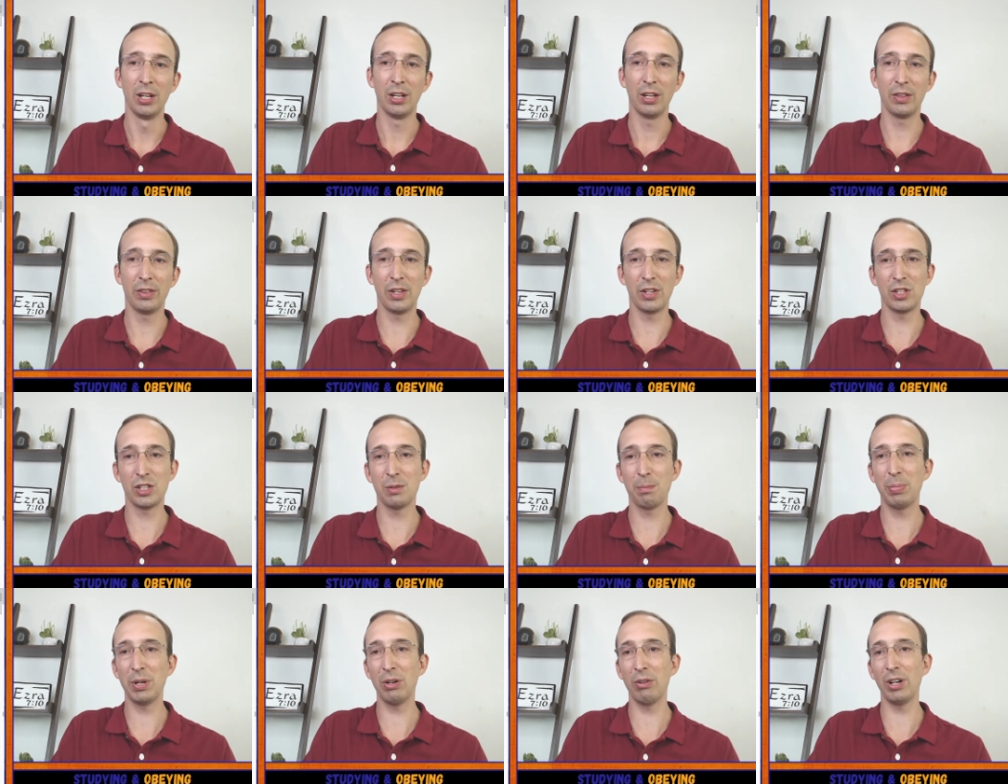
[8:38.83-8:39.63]
the
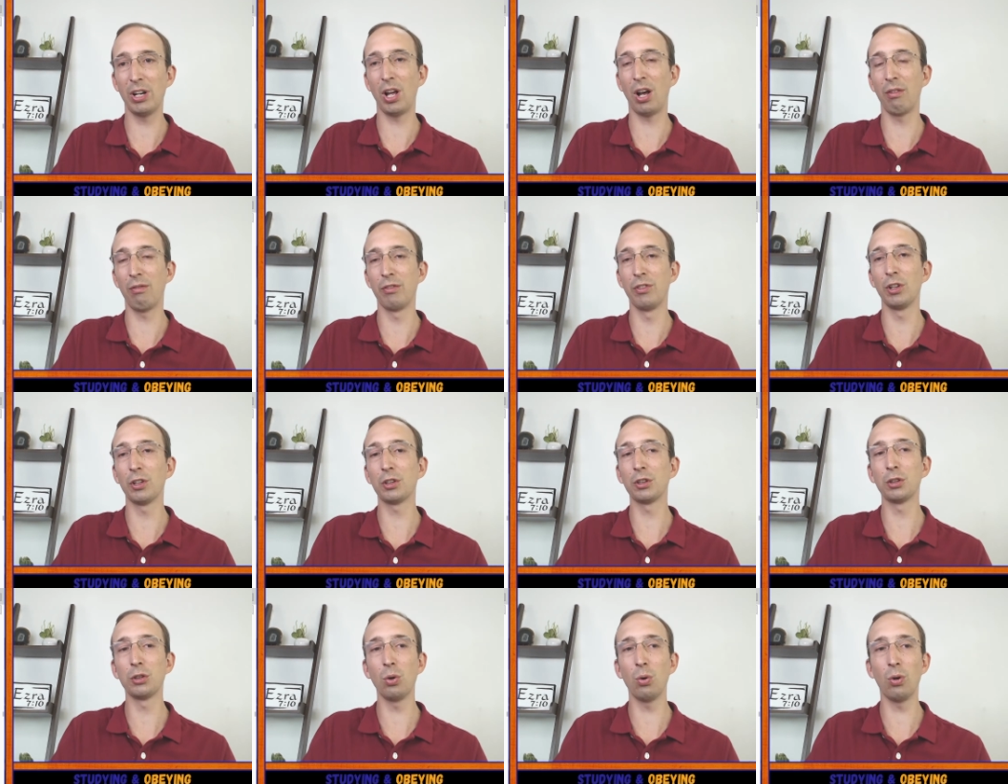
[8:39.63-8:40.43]
spirit of the
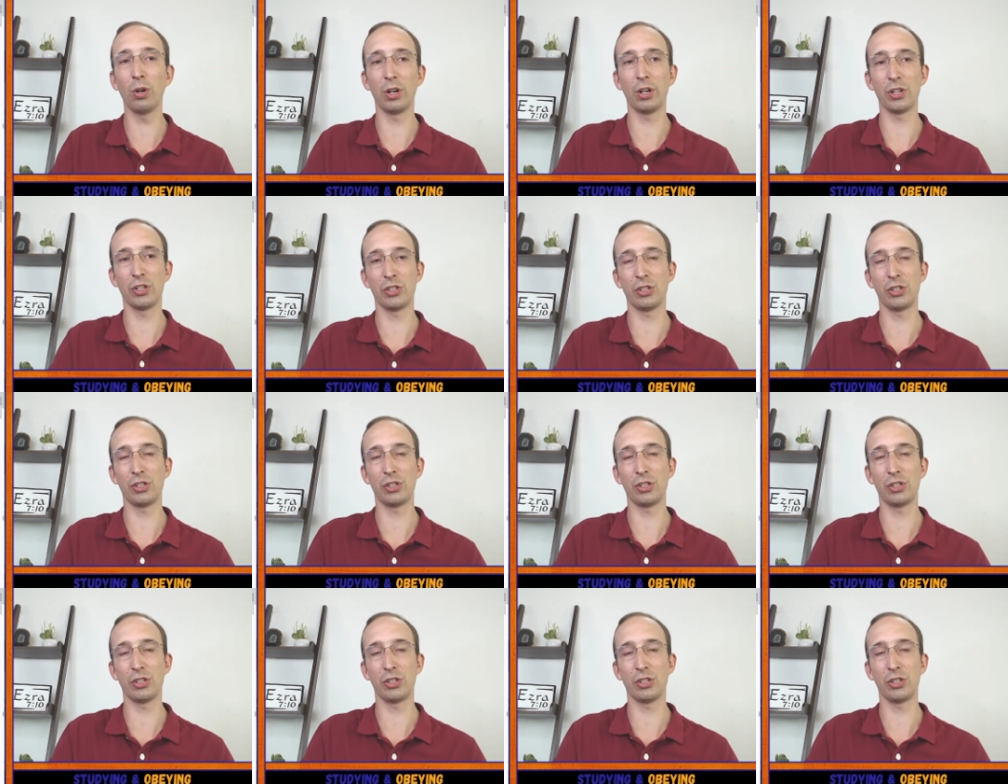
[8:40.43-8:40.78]
Lord.